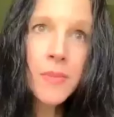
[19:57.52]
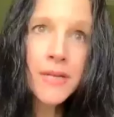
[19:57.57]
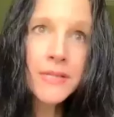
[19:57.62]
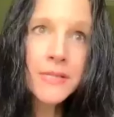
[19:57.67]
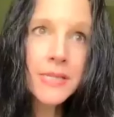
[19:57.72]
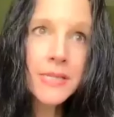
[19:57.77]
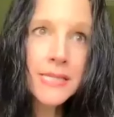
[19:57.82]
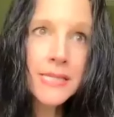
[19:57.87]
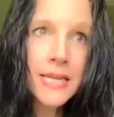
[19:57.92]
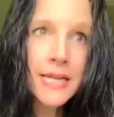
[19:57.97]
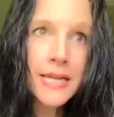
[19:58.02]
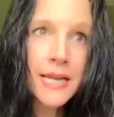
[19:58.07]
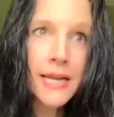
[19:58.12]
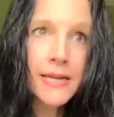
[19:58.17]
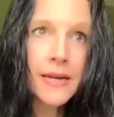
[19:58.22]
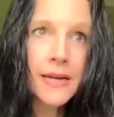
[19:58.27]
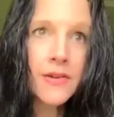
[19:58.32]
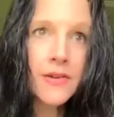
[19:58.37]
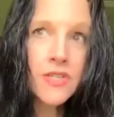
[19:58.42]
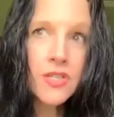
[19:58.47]
been
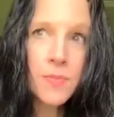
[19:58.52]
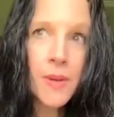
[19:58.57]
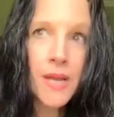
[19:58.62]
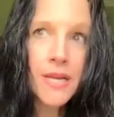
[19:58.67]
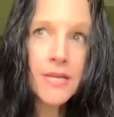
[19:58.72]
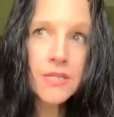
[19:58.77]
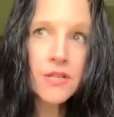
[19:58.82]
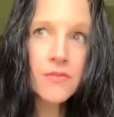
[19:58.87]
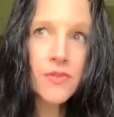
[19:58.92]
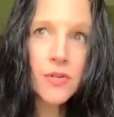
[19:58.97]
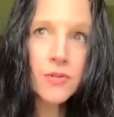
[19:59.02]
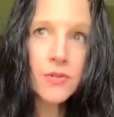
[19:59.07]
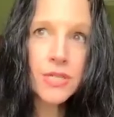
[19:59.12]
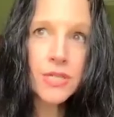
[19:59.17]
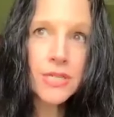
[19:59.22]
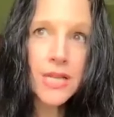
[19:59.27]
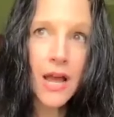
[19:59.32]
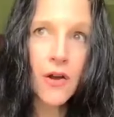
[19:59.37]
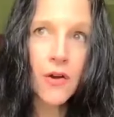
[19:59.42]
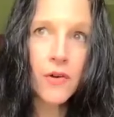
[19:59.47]
seeing a space of
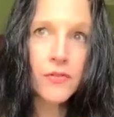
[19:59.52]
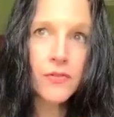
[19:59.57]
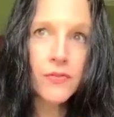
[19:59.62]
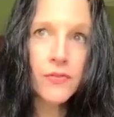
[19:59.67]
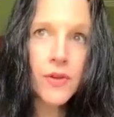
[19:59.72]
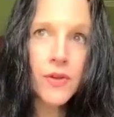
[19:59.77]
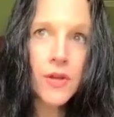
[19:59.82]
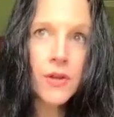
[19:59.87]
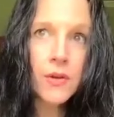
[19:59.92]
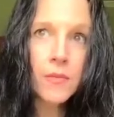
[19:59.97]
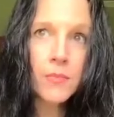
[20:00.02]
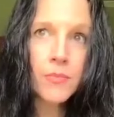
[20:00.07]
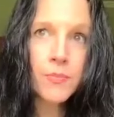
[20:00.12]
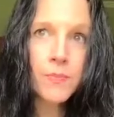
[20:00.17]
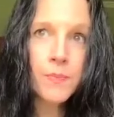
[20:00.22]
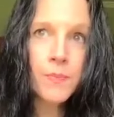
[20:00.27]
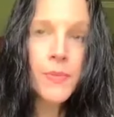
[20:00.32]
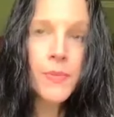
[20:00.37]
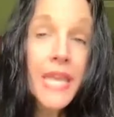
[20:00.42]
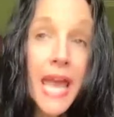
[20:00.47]
yourself.
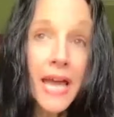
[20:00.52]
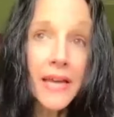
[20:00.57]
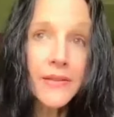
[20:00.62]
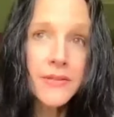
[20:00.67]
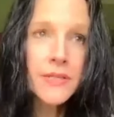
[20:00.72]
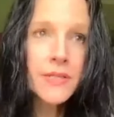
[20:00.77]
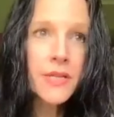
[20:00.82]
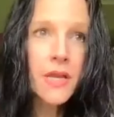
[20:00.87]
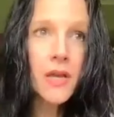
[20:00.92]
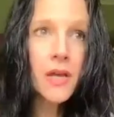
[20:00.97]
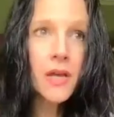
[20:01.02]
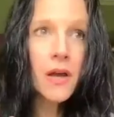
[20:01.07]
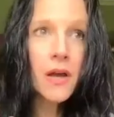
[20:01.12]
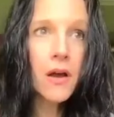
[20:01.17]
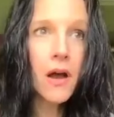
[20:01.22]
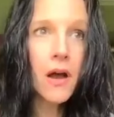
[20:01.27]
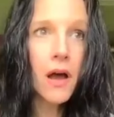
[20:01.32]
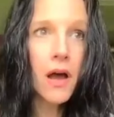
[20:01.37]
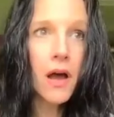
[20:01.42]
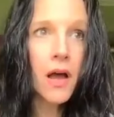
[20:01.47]
Yes.
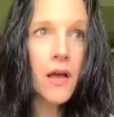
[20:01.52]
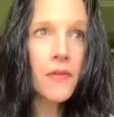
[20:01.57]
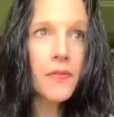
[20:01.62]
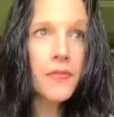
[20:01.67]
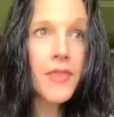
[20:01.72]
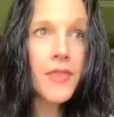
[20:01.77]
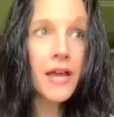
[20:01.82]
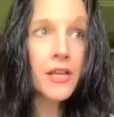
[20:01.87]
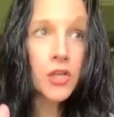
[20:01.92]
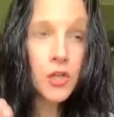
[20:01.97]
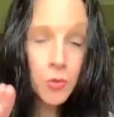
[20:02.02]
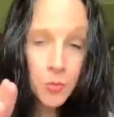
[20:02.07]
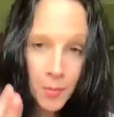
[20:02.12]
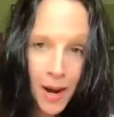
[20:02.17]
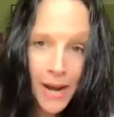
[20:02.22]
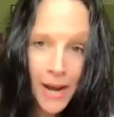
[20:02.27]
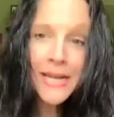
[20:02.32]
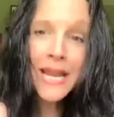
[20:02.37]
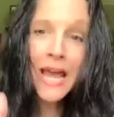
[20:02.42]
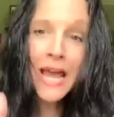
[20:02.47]
Uh, that you
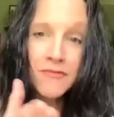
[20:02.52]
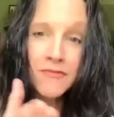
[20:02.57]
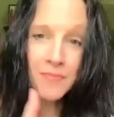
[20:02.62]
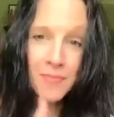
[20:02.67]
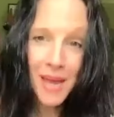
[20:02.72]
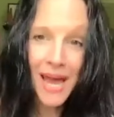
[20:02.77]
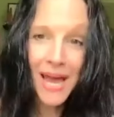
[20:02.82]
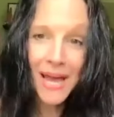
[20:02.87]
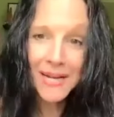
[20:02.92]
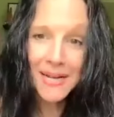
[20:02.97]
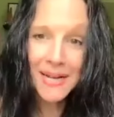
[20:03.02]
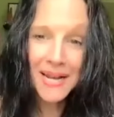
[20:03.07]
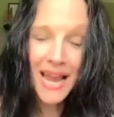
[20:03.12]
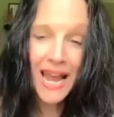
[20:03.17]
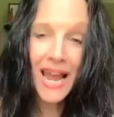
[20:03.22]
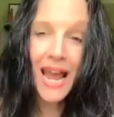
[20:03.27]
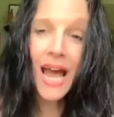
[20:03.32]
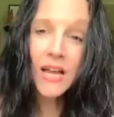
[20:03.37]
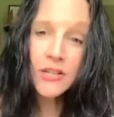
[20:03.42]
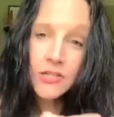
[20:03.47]
might have been
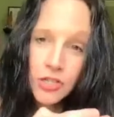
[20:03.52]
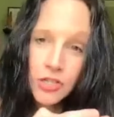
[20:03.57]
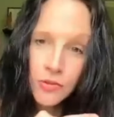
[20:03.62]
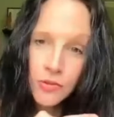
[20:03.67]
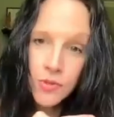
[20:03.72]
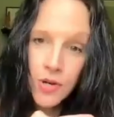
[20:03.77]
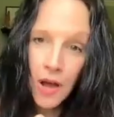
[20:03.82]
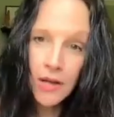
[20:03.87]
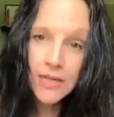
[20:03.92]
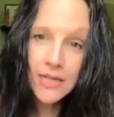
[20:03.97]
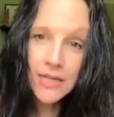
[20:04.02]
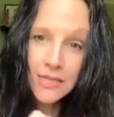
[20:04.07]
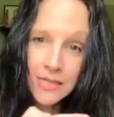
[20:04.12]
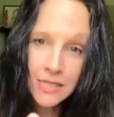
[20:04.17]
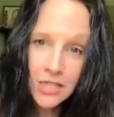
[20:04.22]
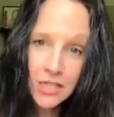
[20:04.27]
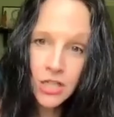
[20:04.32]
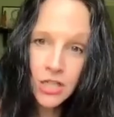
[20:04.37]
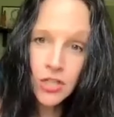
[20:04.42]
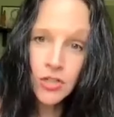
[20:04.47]
had you not
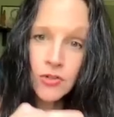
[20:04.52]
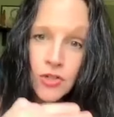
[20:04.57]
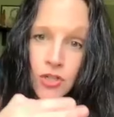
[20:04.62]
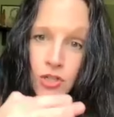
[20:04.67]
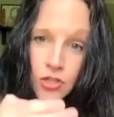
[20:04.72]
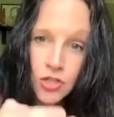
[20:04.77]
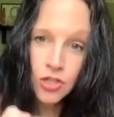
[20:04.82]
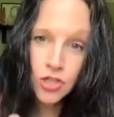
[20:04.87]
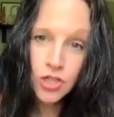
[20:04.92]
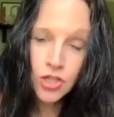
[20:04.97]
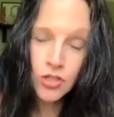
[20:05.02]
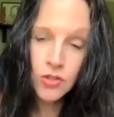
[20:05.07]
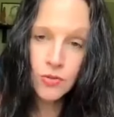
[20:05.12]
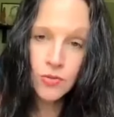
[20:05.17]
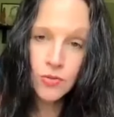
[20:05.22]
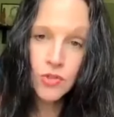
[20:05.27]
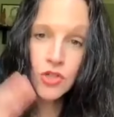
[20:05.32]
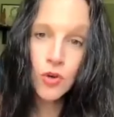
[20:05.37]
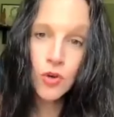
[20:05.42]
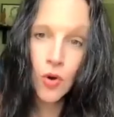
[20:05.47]
continued to
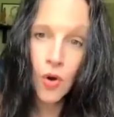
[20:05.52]
choose your